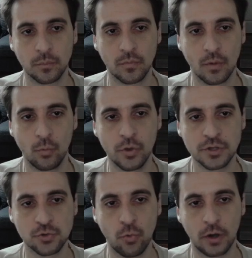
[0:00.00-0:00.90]

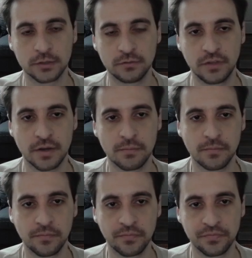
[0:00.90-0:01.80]
which one of them
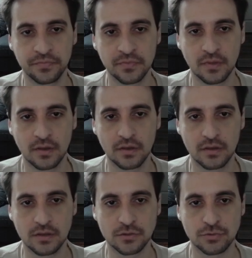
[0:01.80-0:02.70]
is